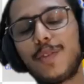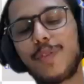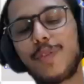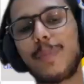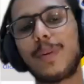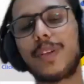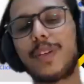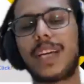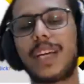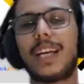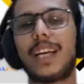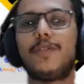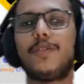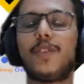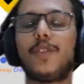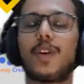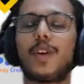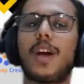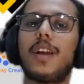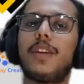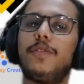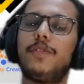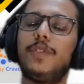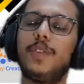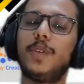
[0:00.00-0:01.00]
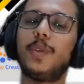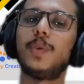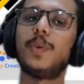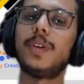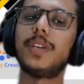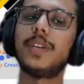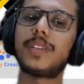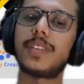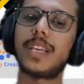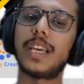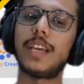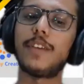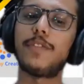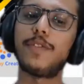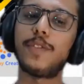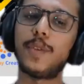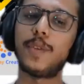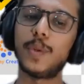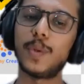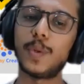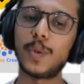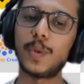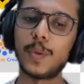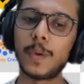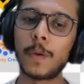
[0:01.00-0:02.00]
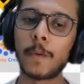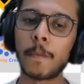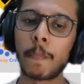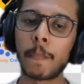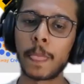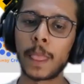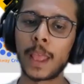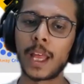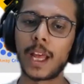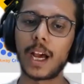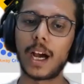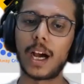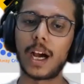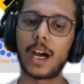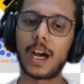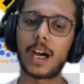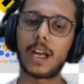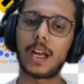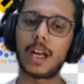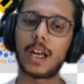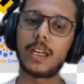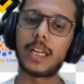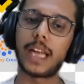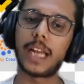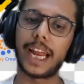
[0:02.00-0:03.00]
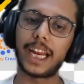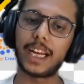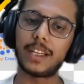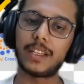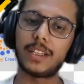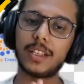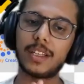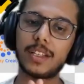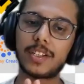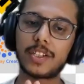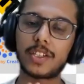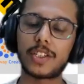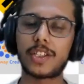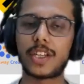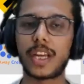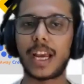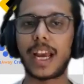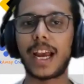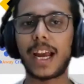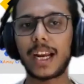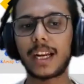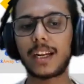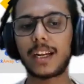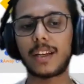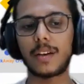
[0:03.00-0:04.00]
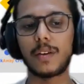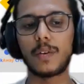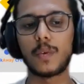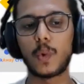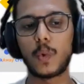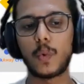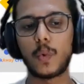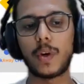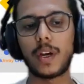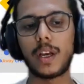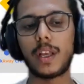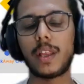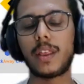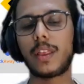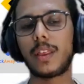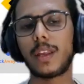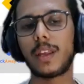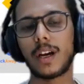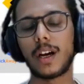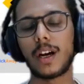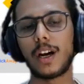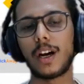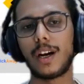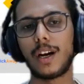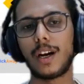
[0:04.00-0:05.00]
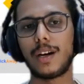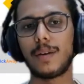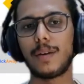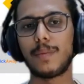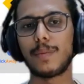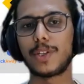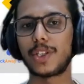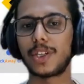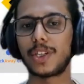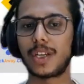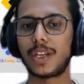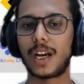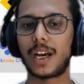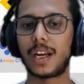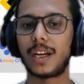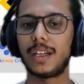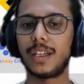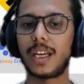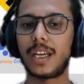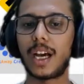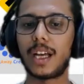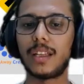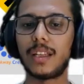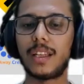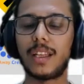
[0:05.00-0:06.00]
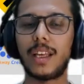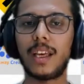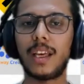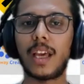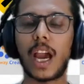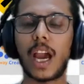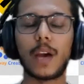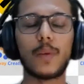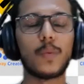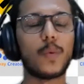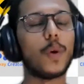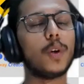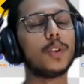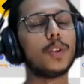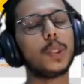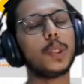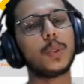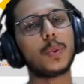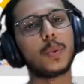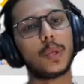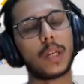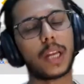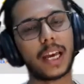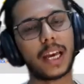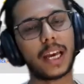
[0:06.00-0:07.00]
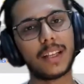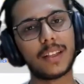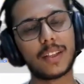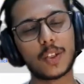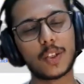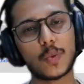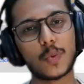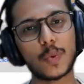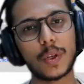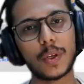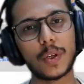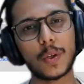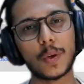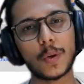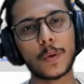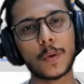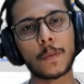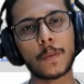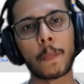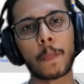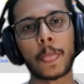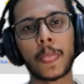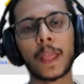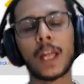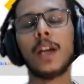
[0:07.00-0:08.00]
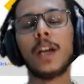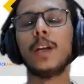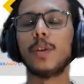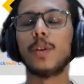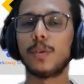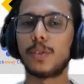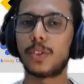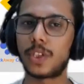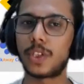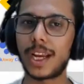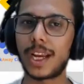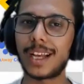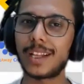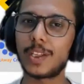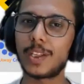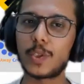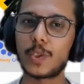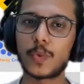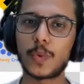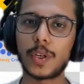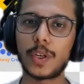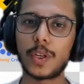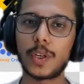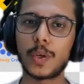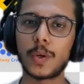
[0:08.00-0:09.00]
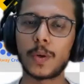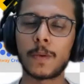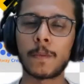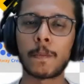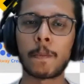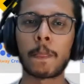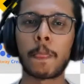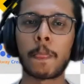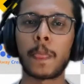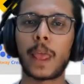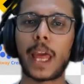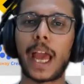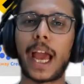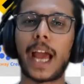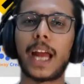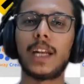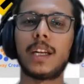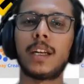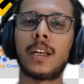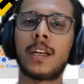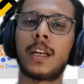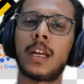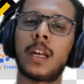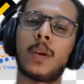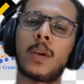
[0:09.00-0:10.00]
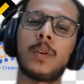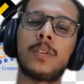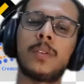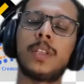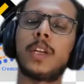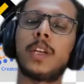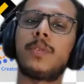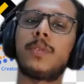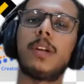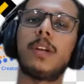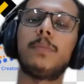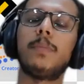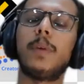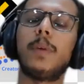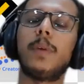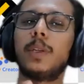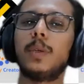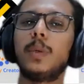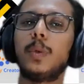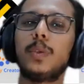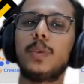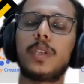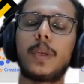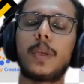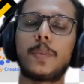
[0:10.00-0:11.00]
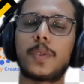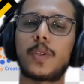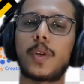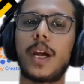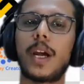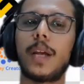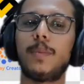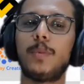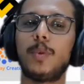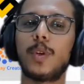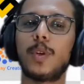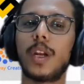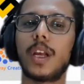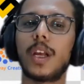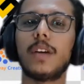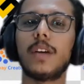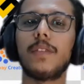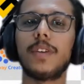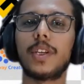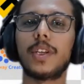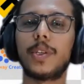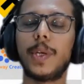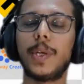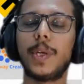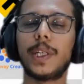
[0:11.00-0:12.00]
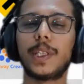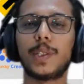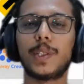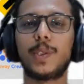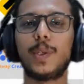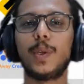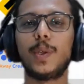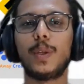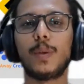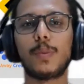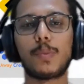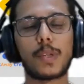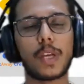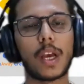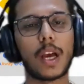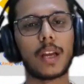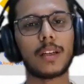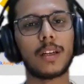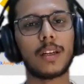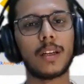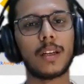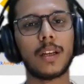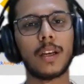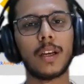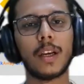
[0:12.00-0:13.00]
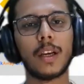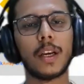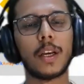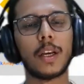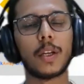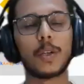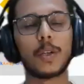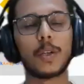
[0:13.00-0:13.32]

Thank you very much. And for our viewers, if you uh, like this chat with uh, Mr. Karan Gandhi, I want you to like this video, to share this video and click on that red button to subscribe to ClickAway Creators YouTube channel